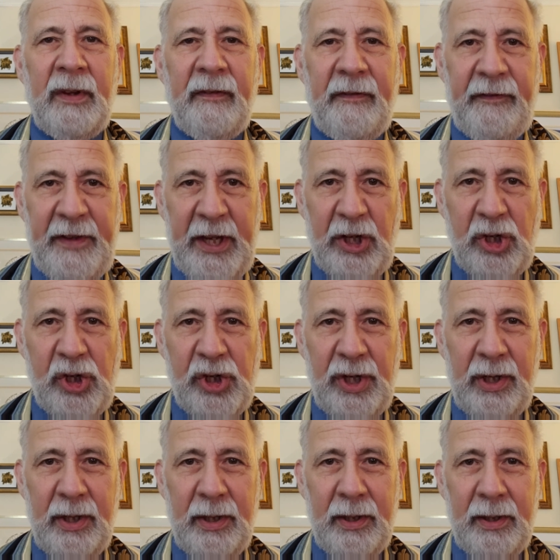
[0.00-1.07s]
fish,
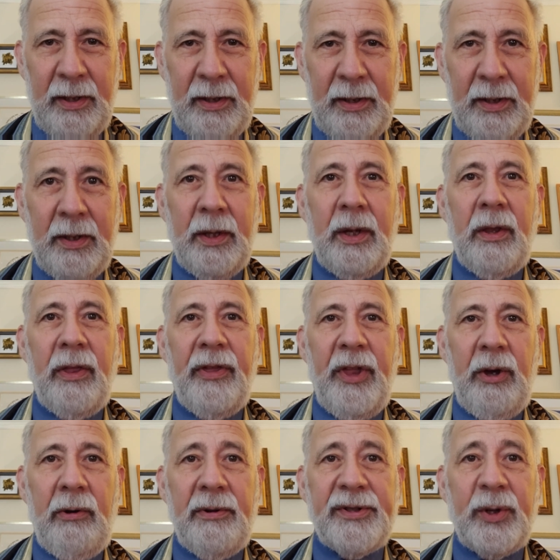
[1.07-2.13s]

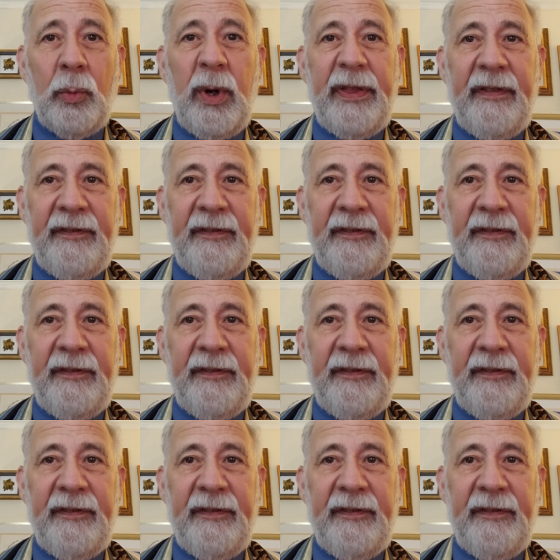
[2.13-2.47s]
those with